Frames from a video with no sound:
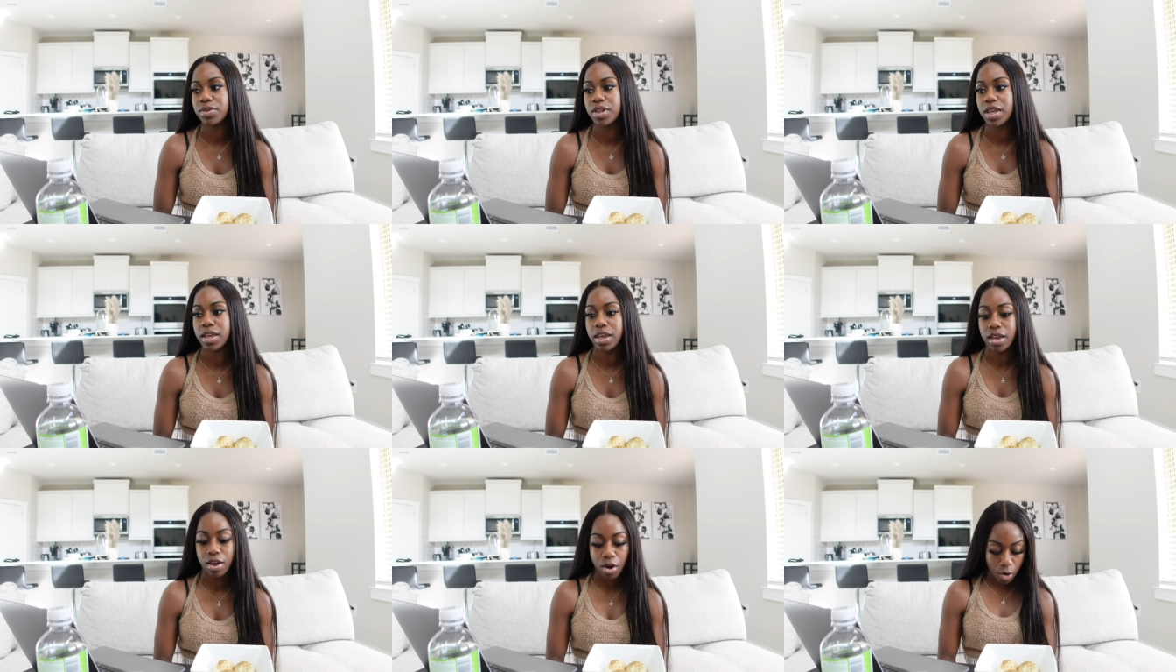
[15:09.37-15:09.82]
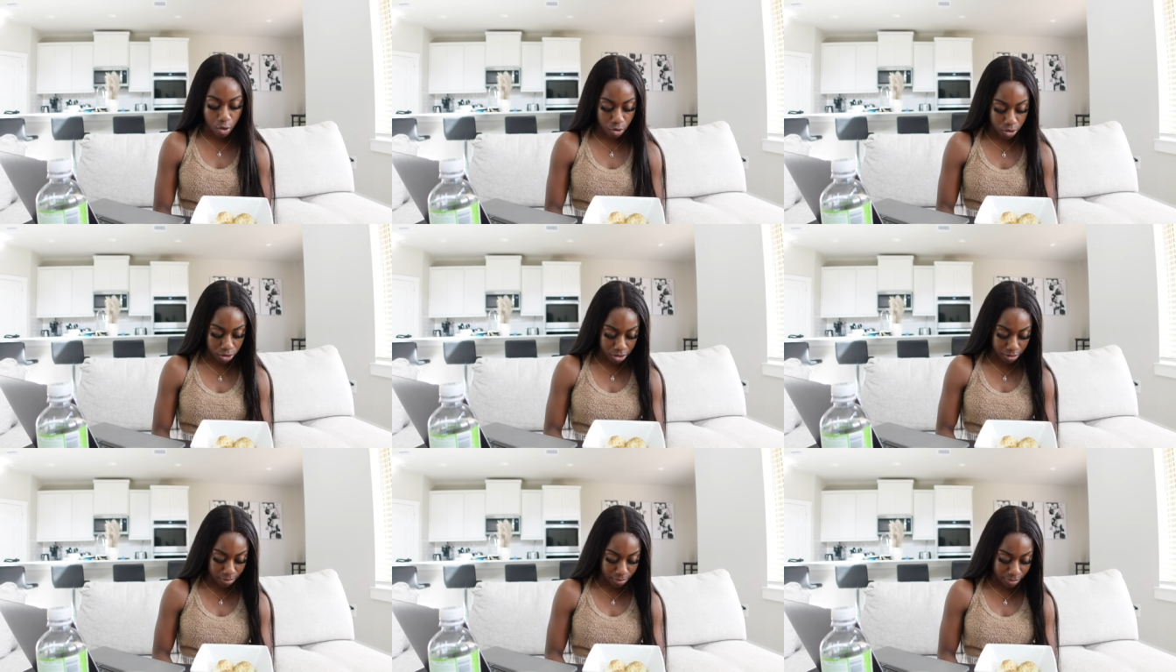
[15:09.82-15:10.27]
something
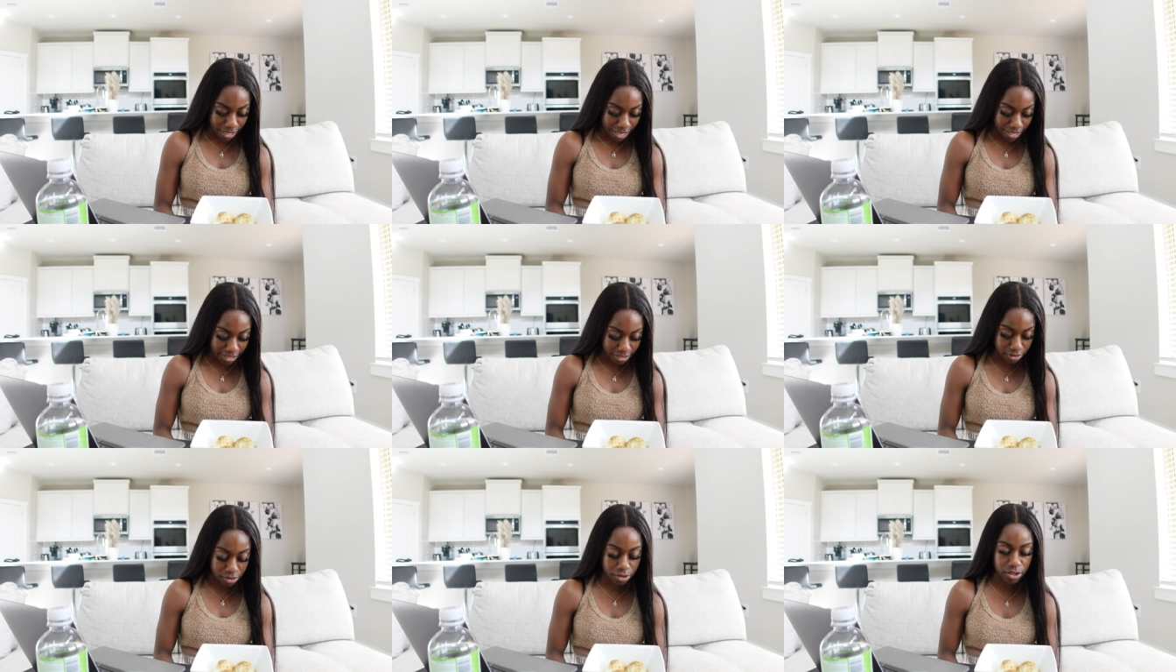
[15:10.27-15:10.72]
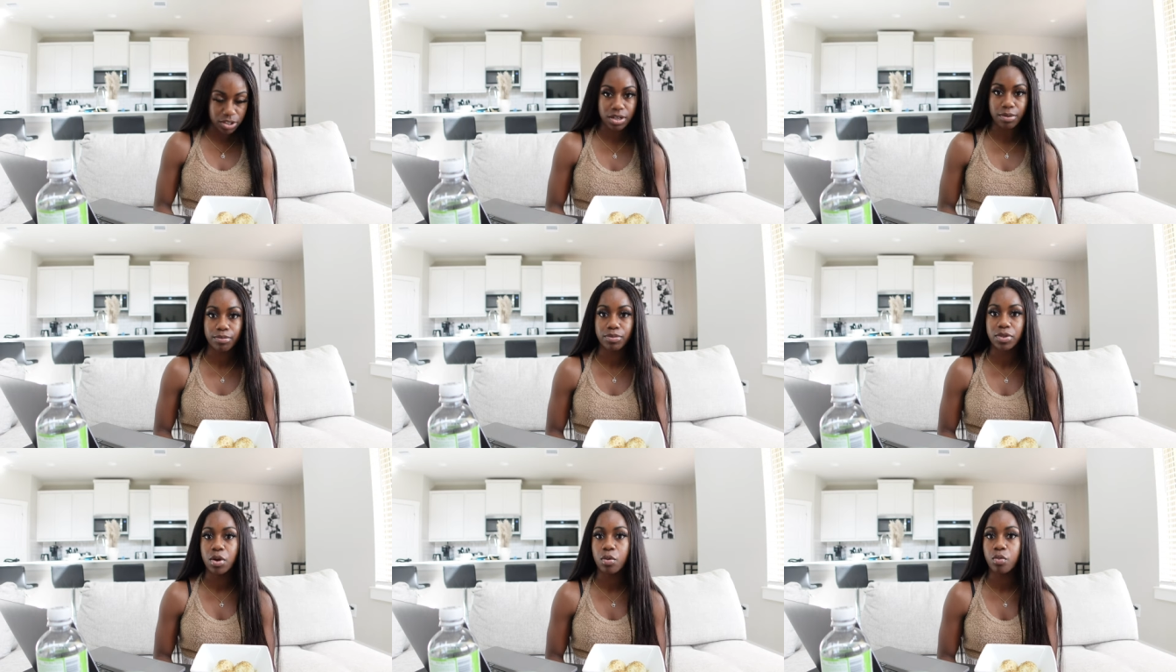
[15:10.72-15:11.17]
or some leggings or
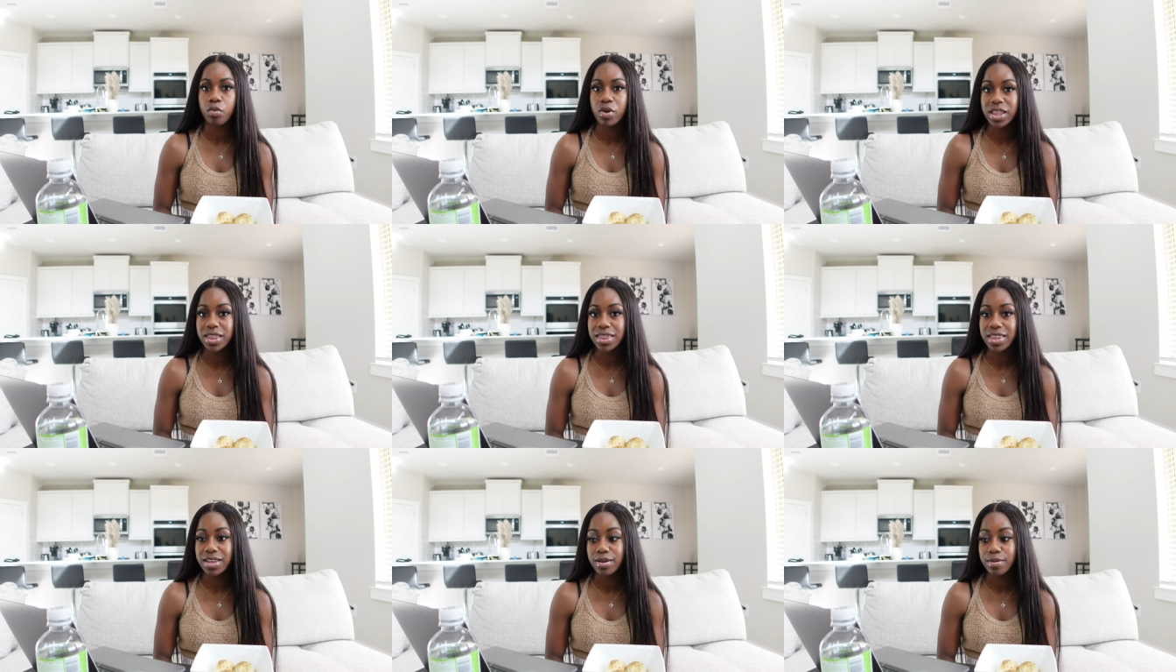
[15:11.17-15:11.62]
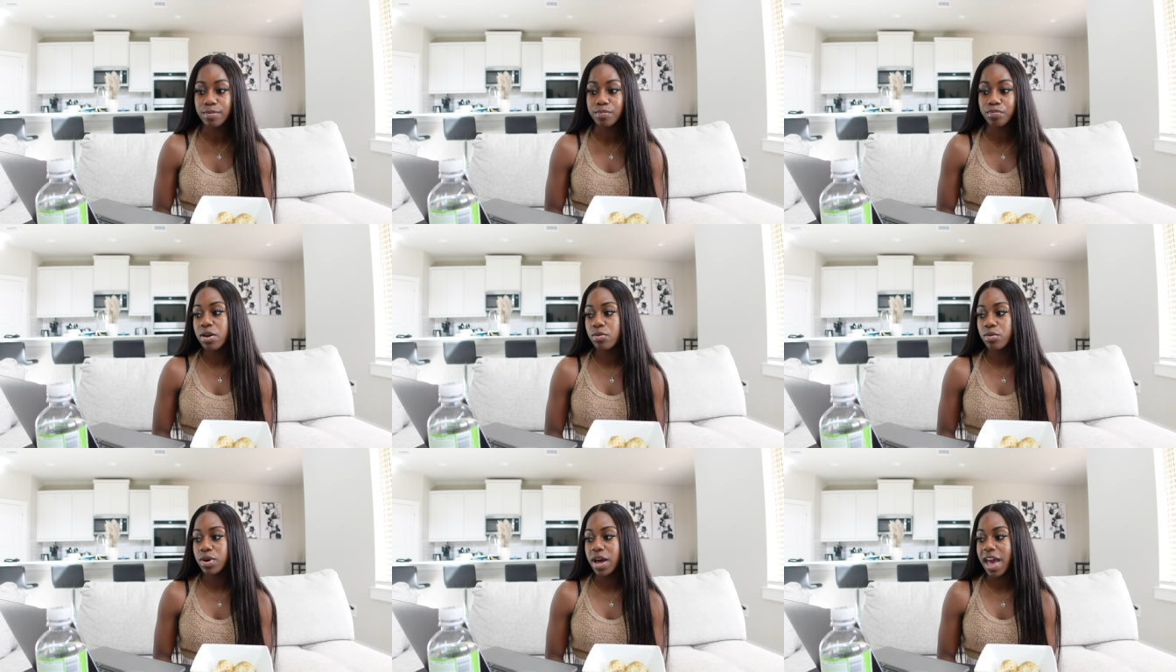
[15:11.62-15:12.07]
something with them,
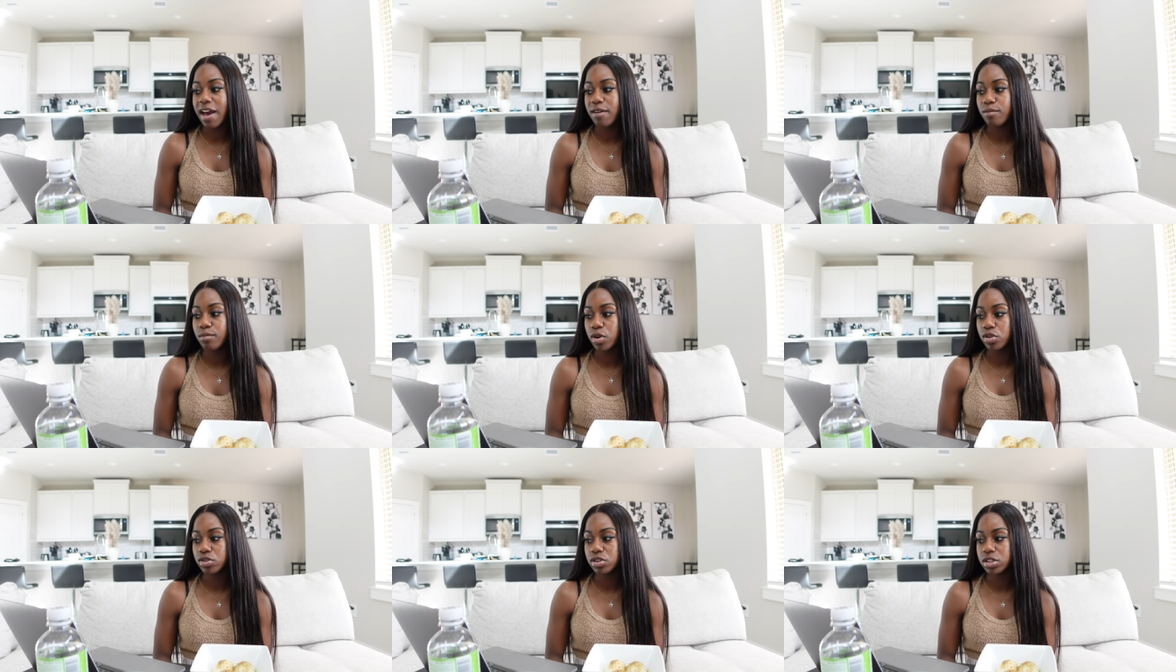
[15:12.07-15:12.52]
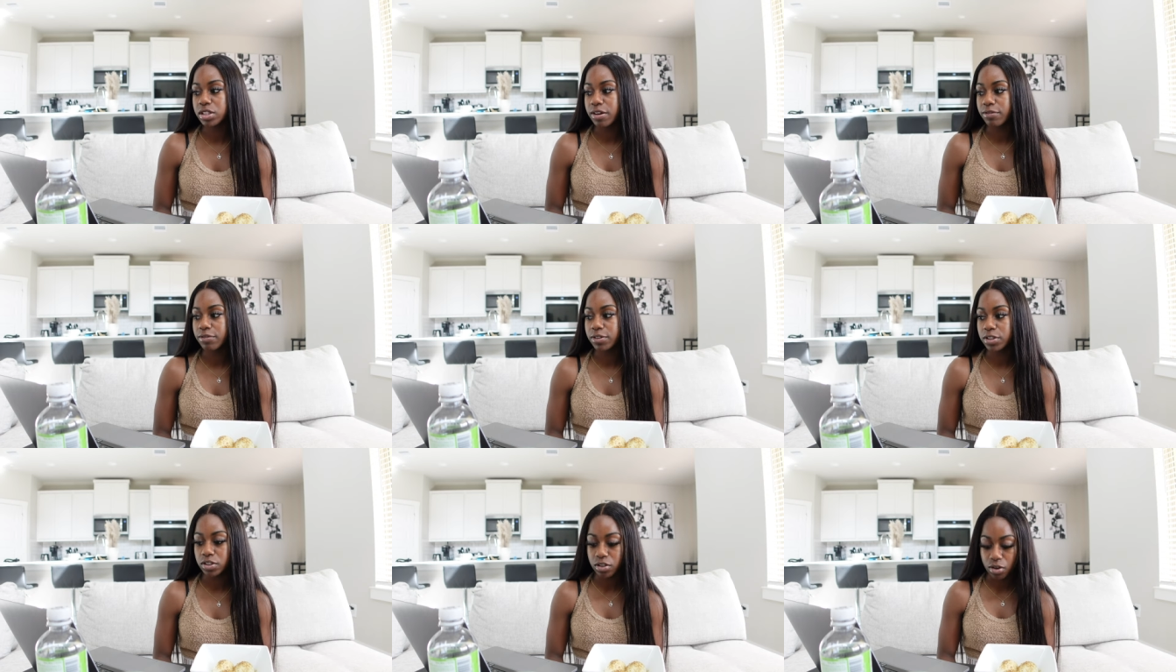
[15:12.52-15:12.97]
it would have most
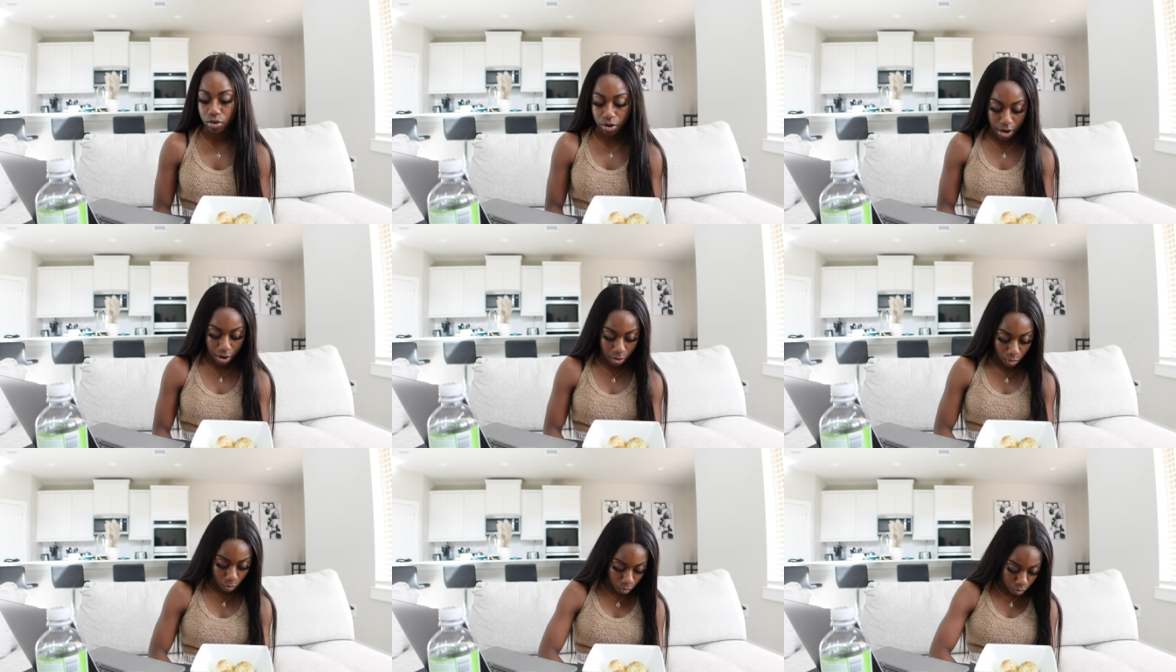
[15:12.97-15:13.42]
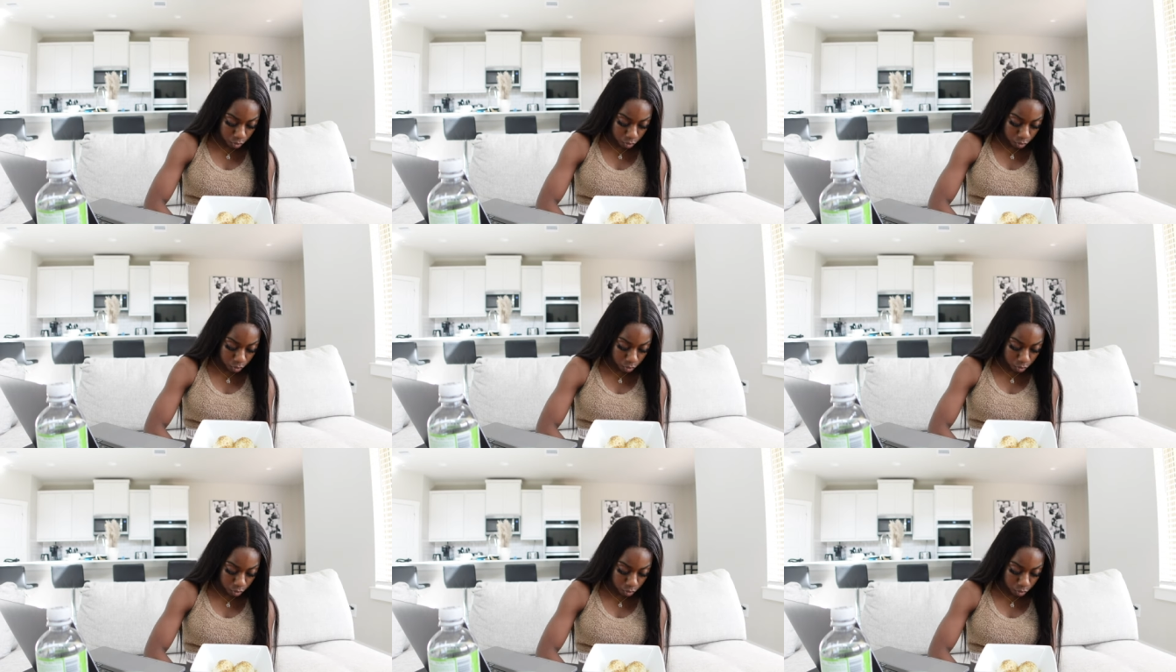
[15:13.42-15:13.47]
definitely sold out.